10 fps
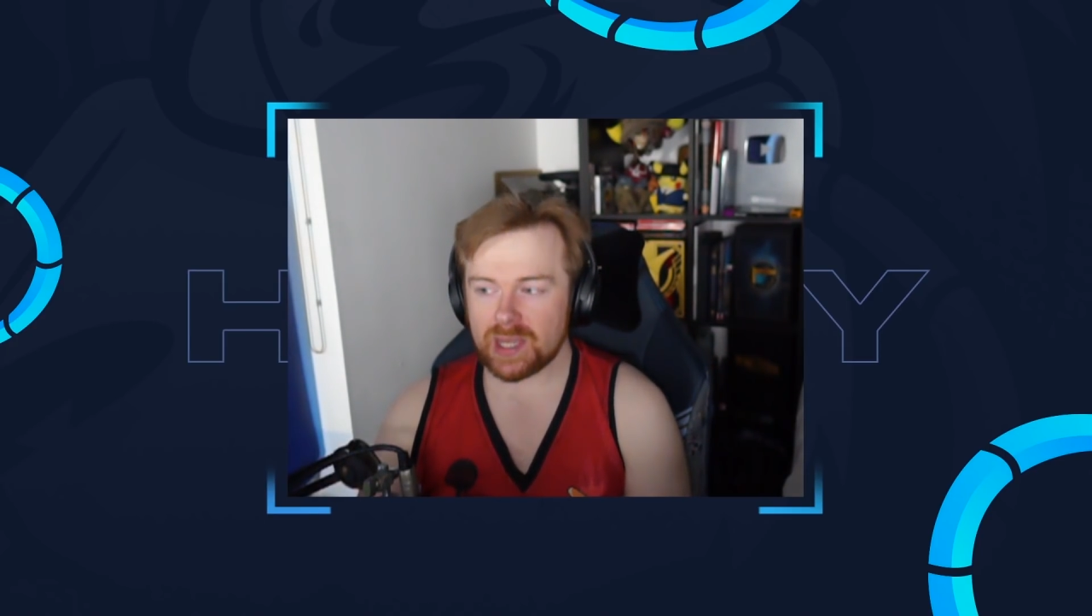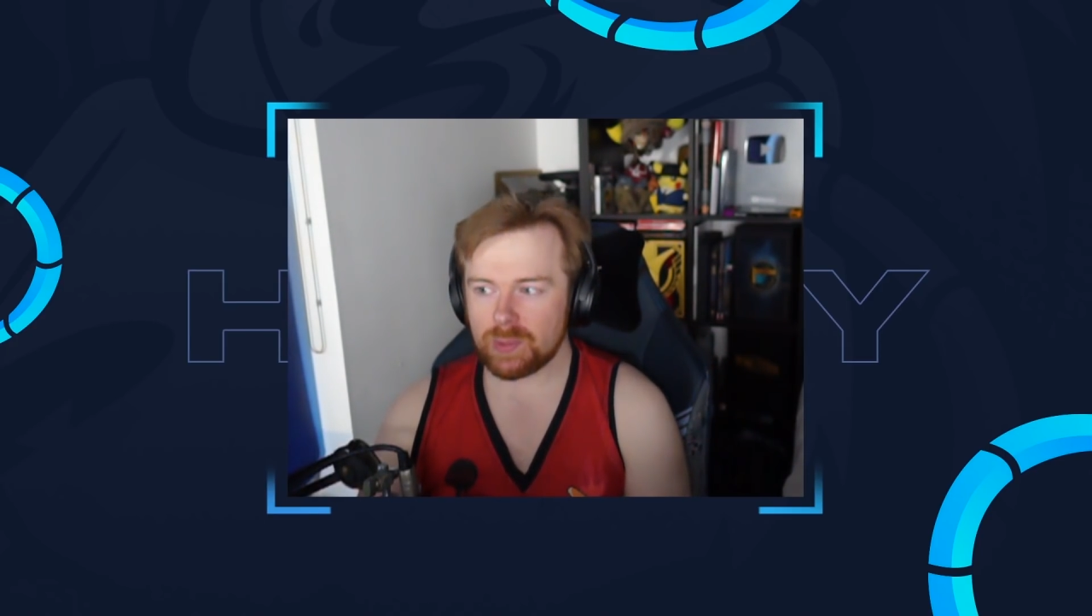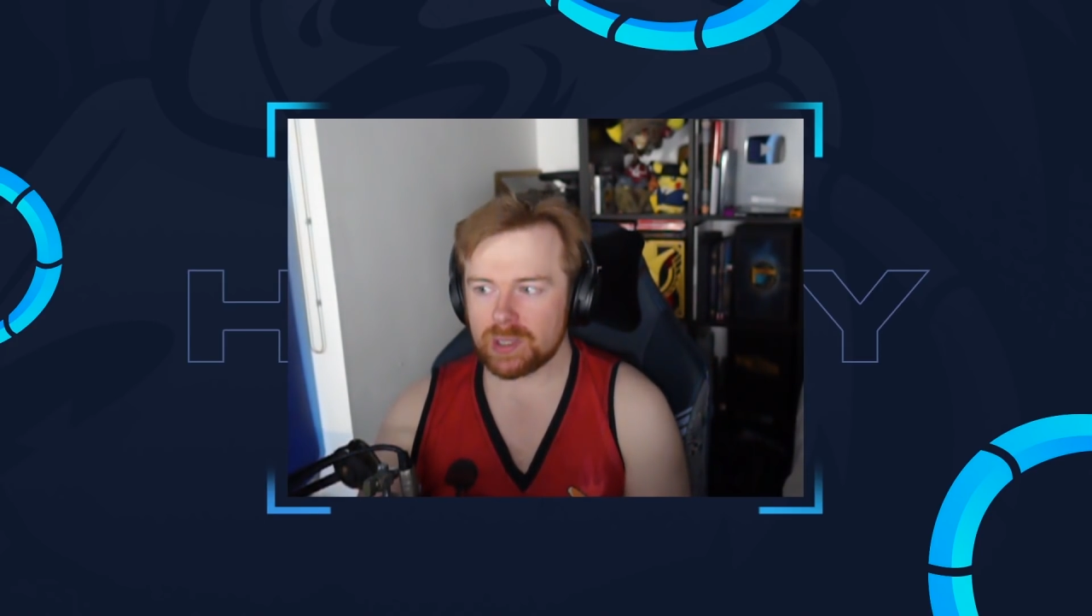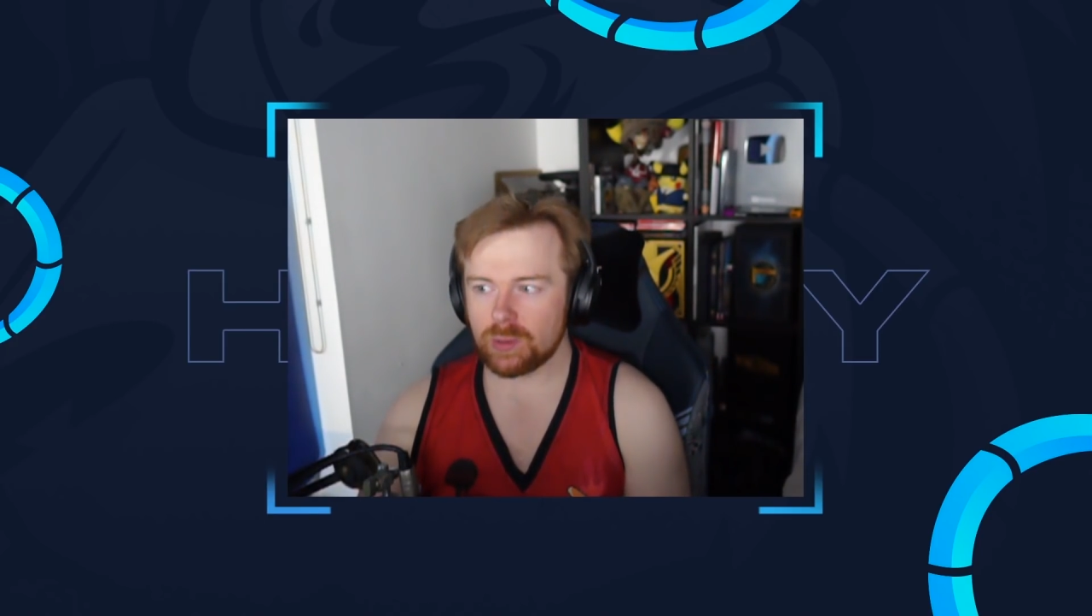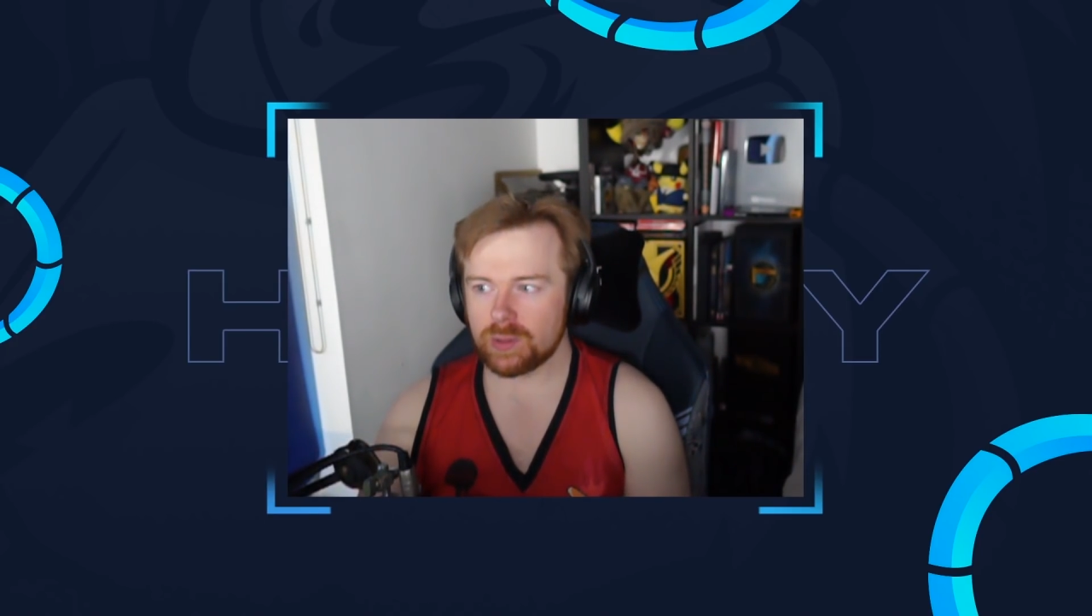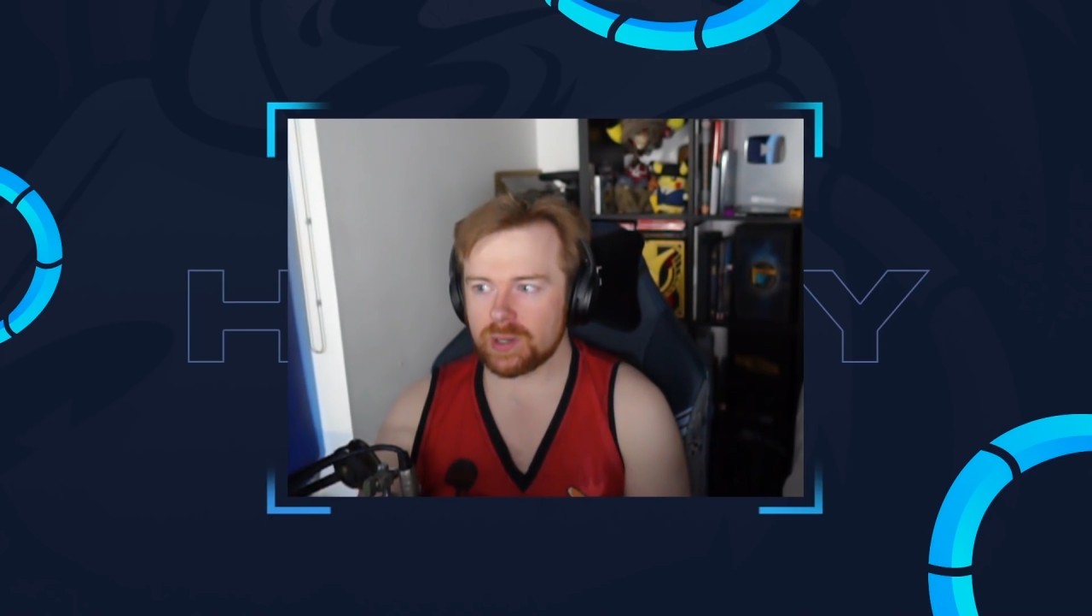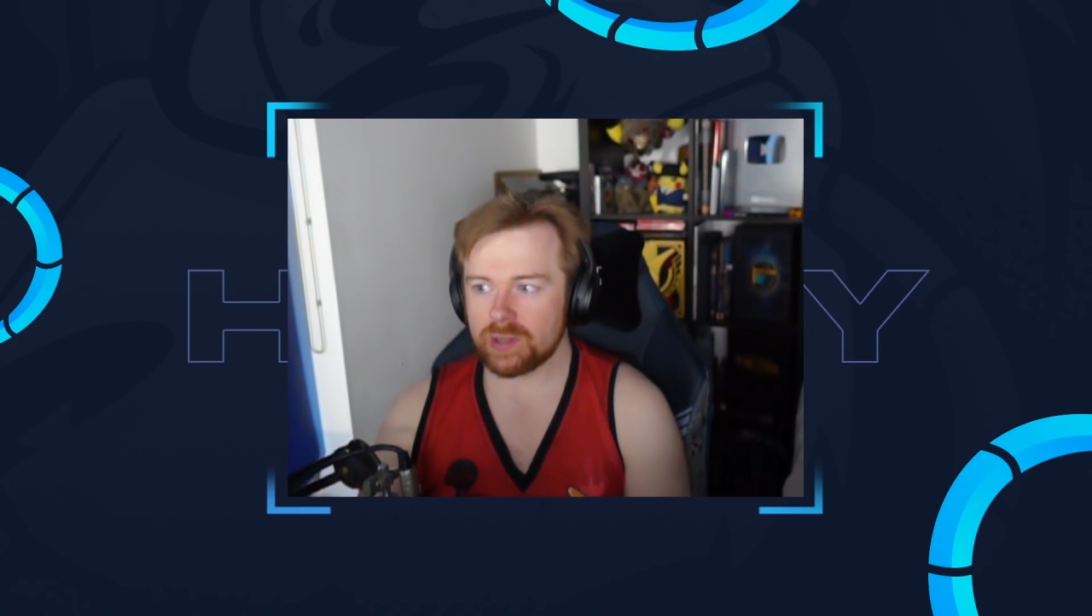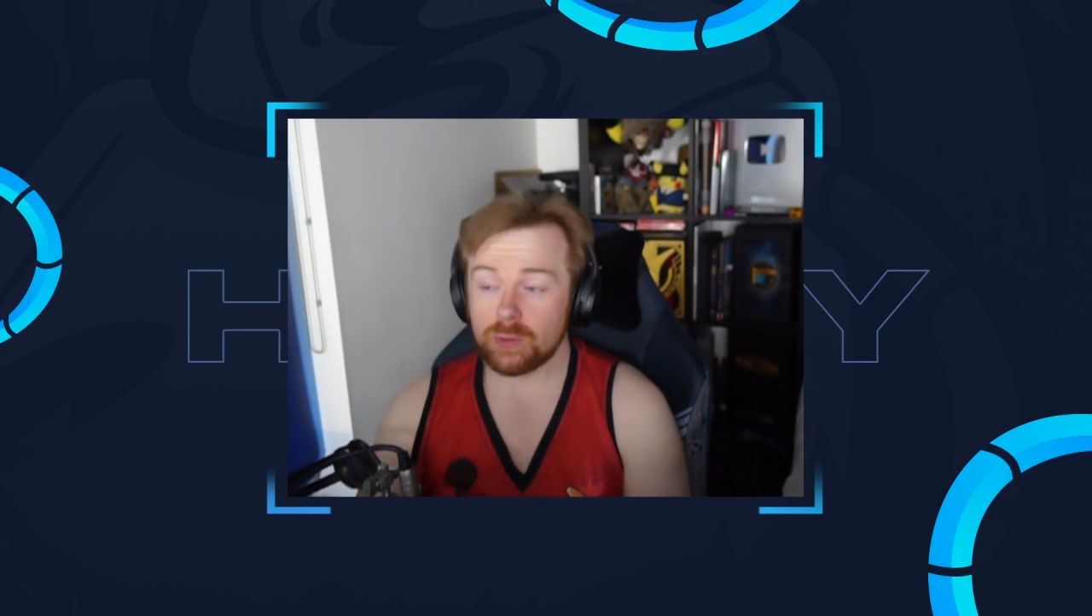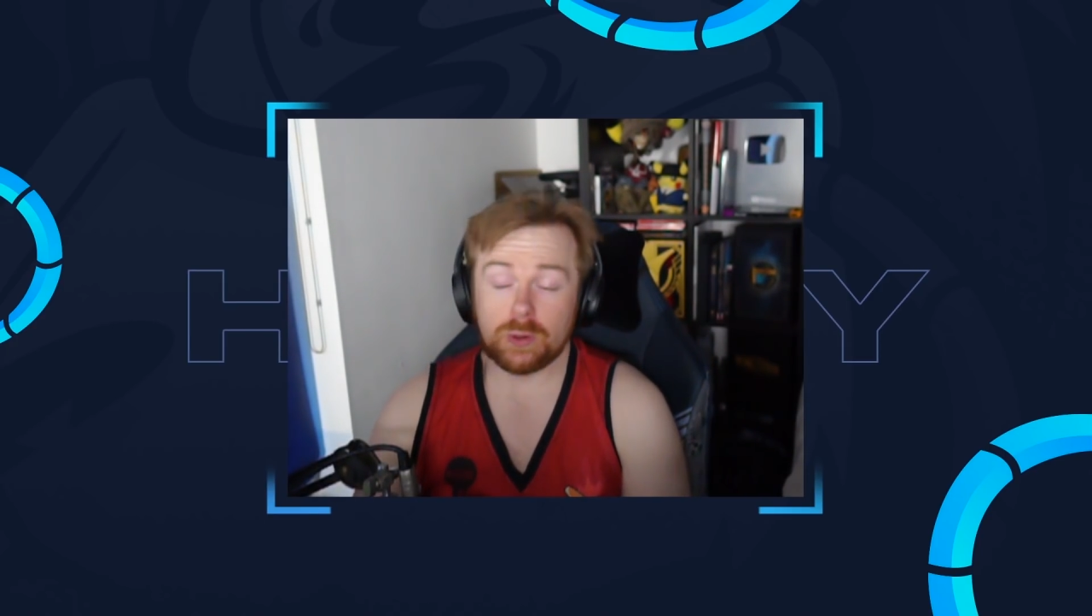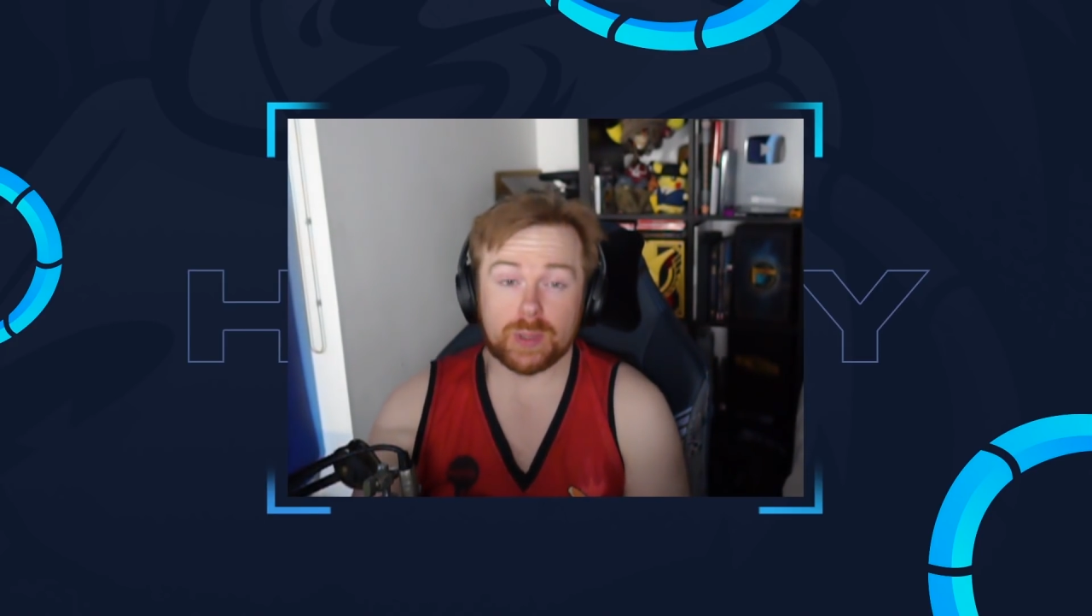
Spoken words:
That went longer than I thought,